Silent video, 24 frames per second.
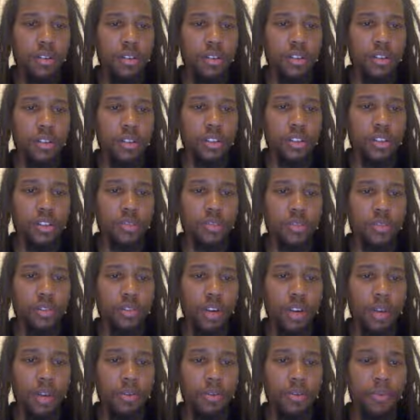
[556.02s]
the
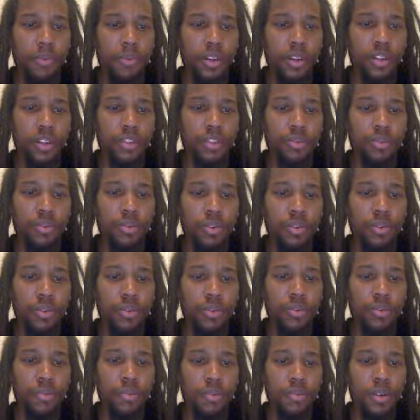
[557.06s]
subscriber for each
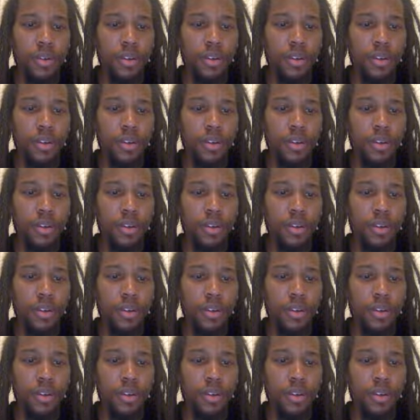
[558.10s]
room.